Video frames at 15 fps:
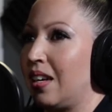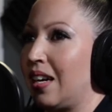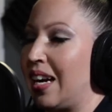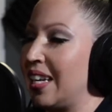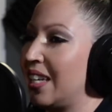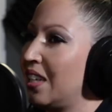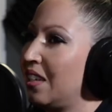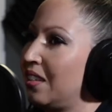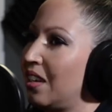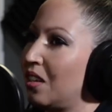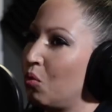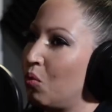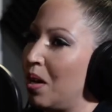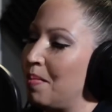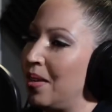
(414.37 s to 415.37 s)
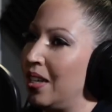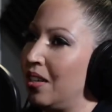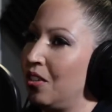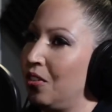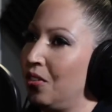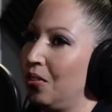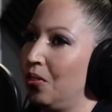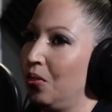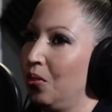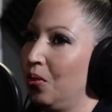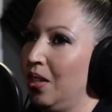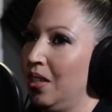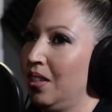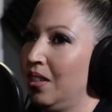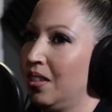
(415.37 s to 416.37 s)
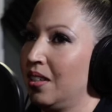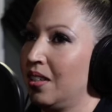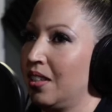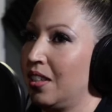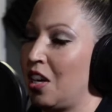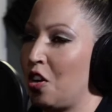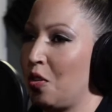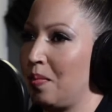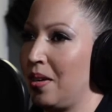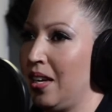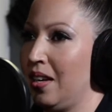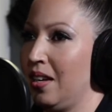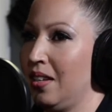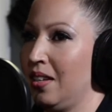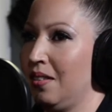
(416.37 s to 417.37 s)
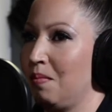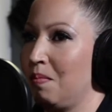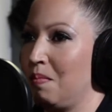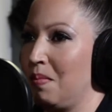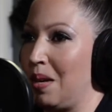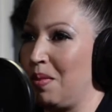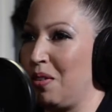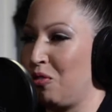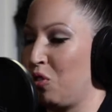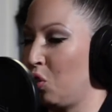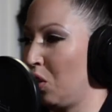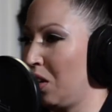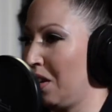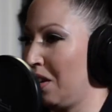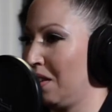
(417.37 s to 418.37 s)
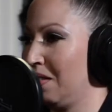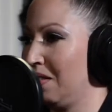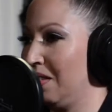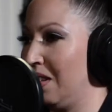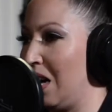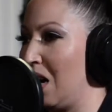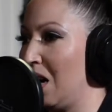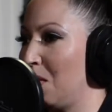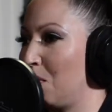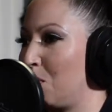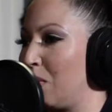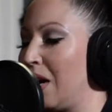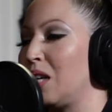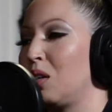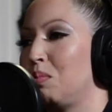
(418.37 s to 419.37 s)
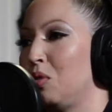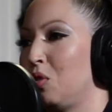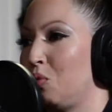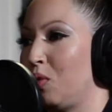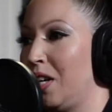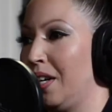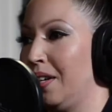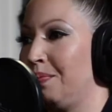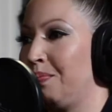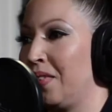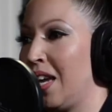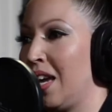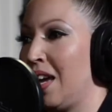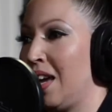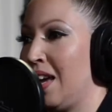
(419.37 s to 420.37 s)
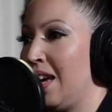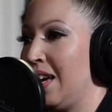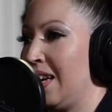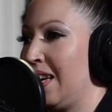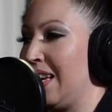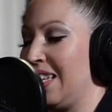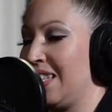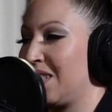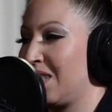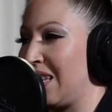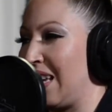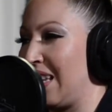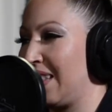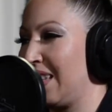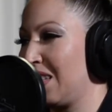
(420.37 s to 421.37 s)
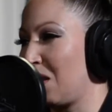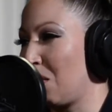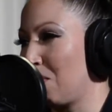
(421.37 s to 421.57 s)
I get a lot of women who come in maybe for uh, bridal boudoir. It's, I think, the